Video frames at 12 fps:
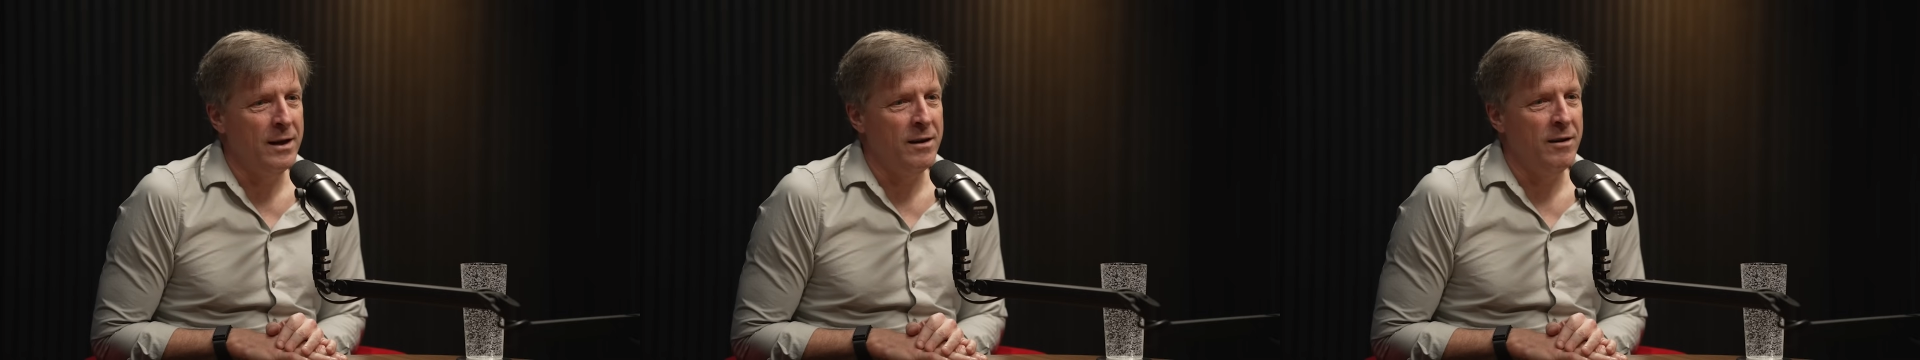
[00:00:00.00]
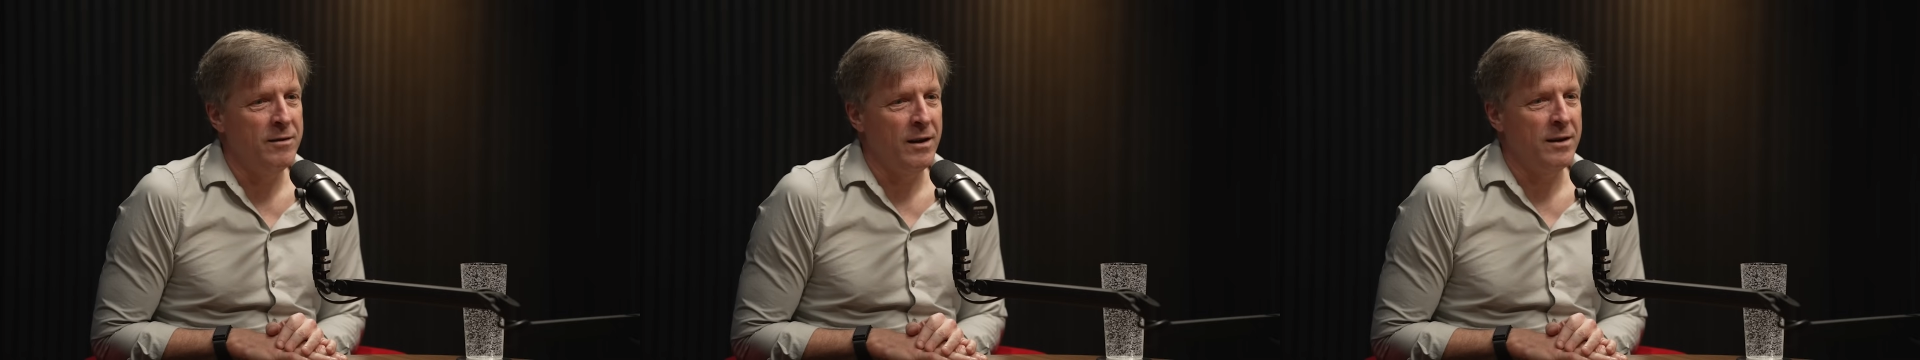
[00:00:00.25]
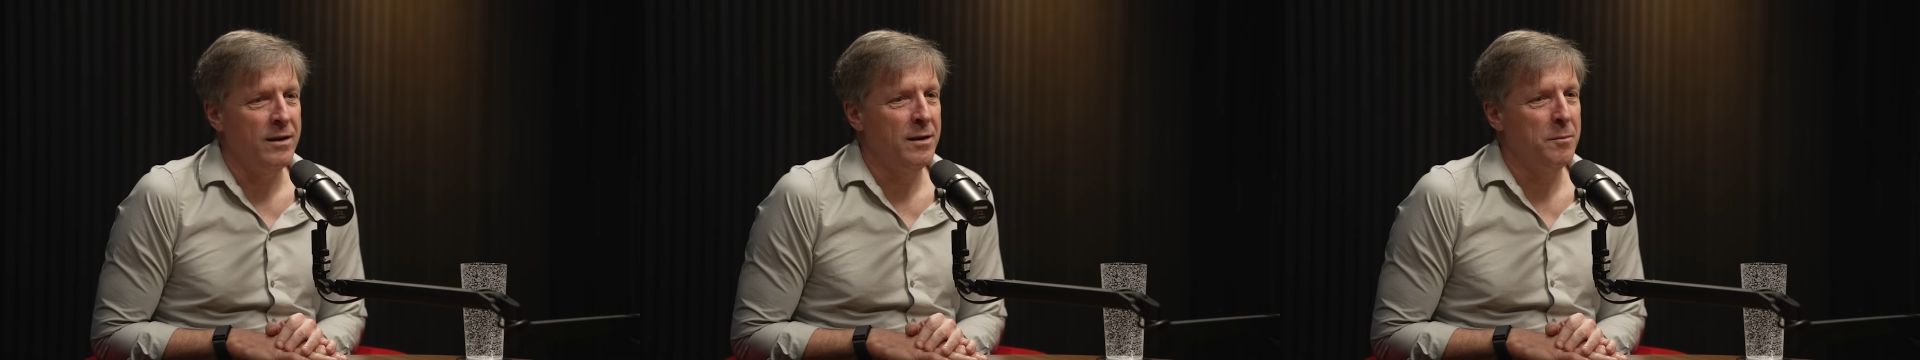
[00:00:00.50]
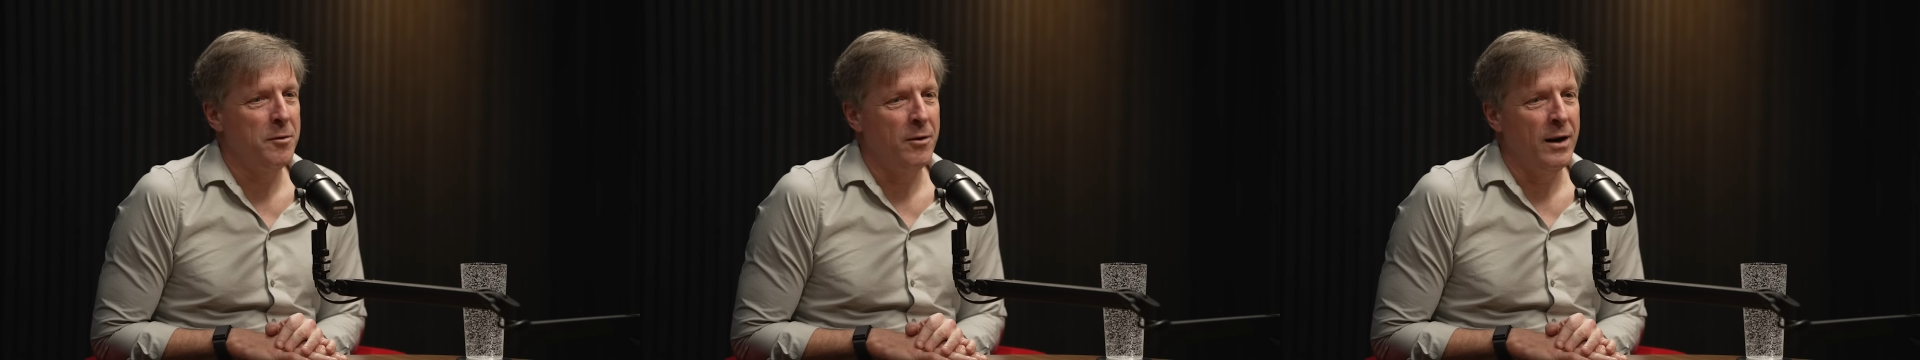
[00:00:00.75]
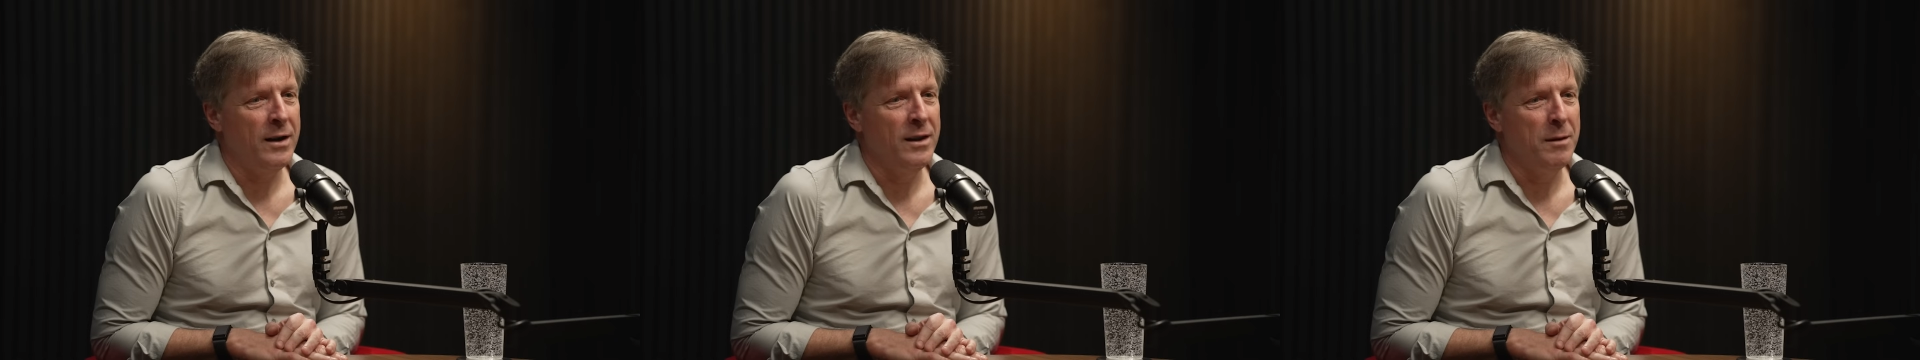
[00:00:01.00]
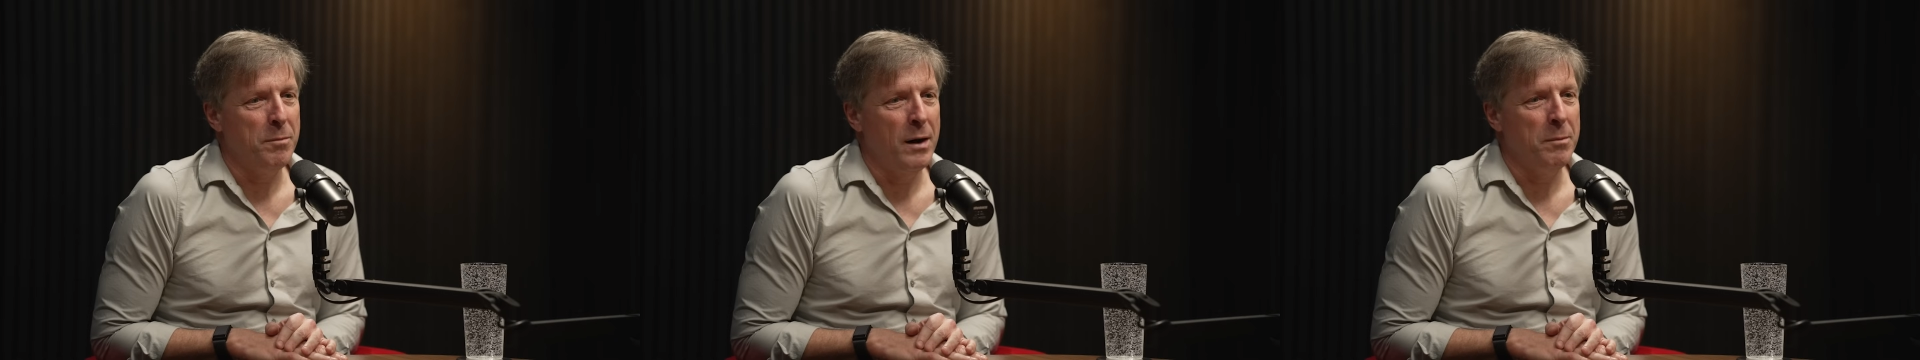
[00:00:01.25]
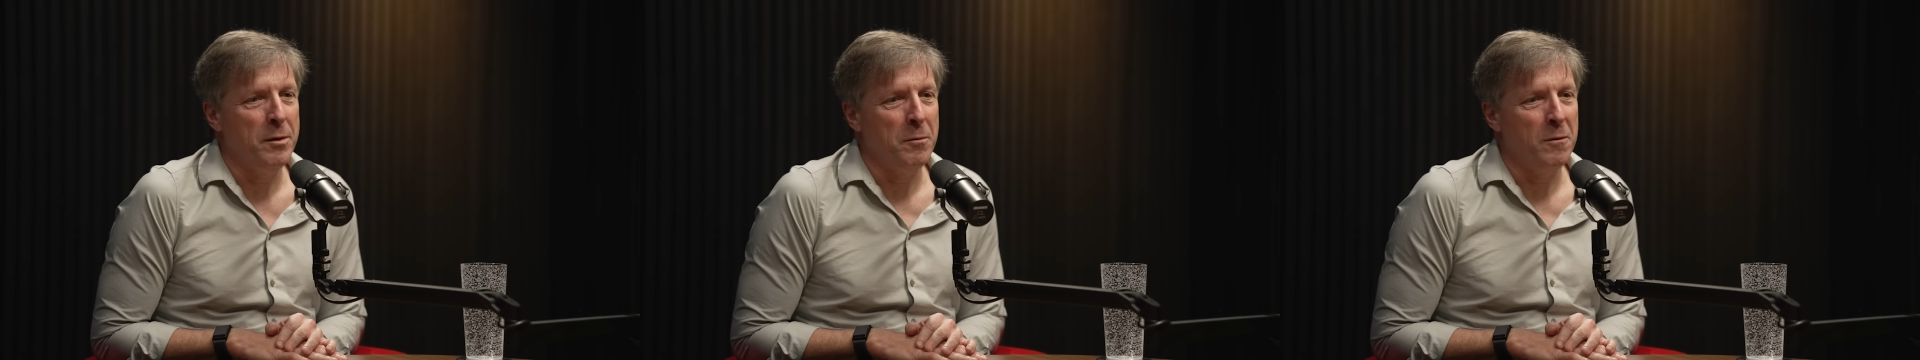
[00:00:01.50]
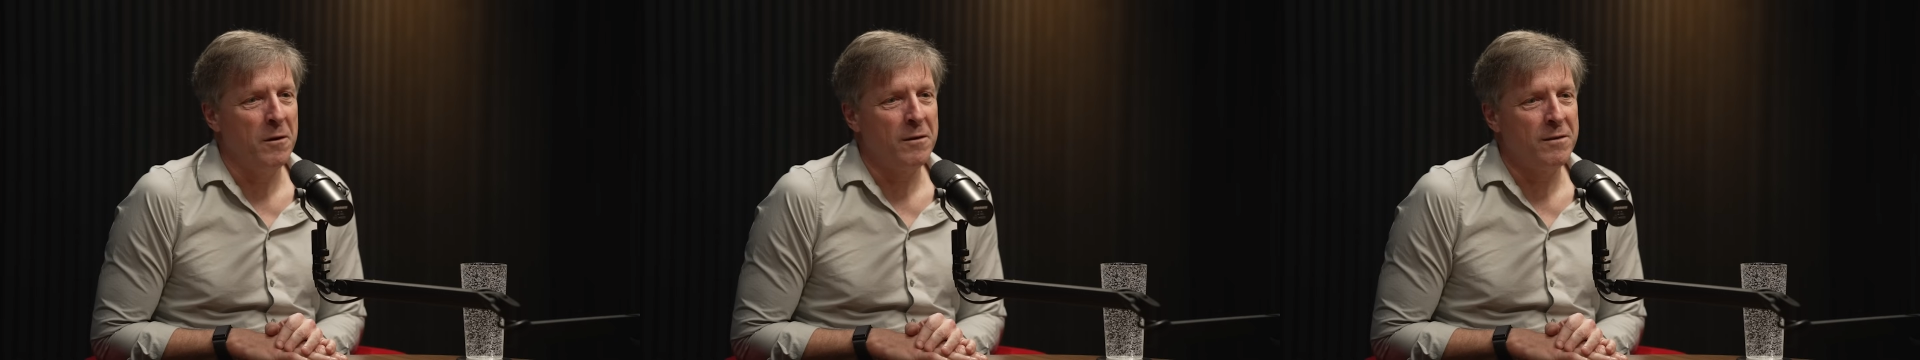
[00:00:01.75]
and injecting them directly, it probably
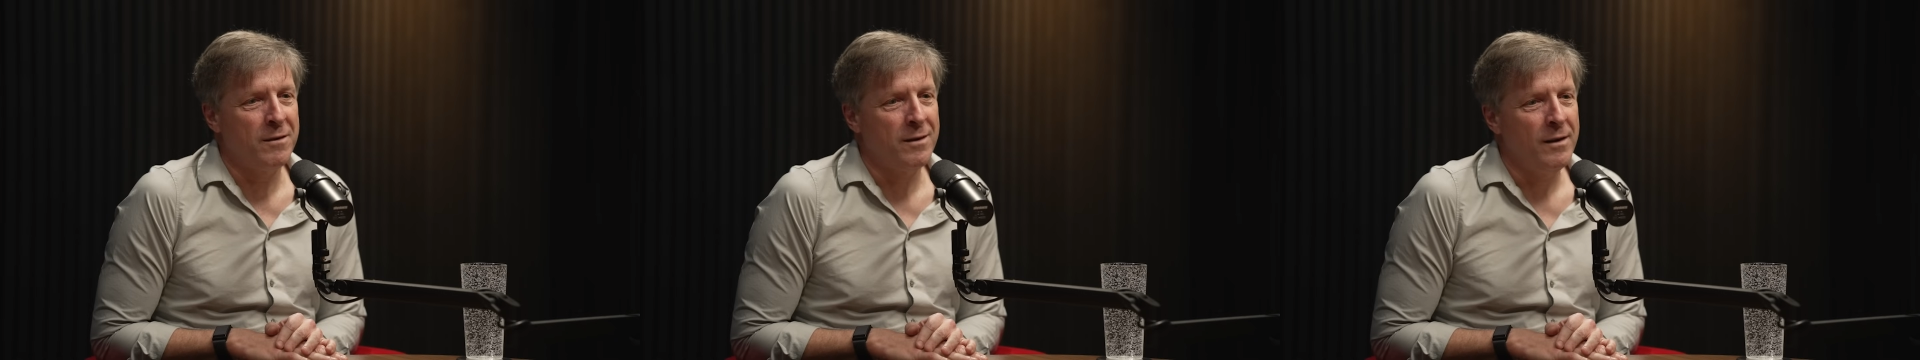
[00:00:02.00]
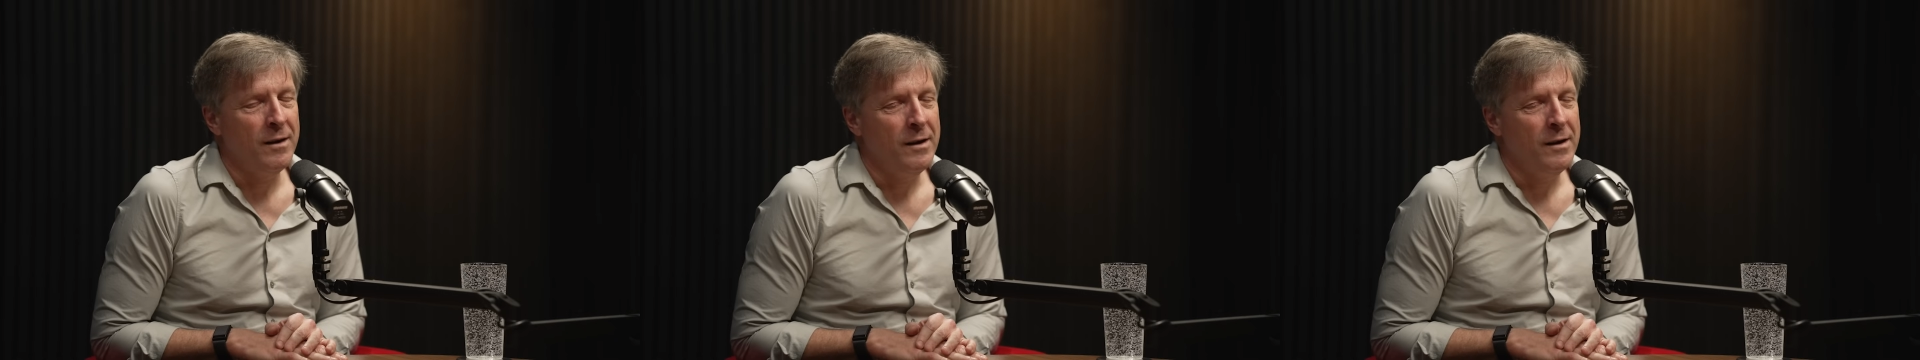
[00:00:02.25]
works.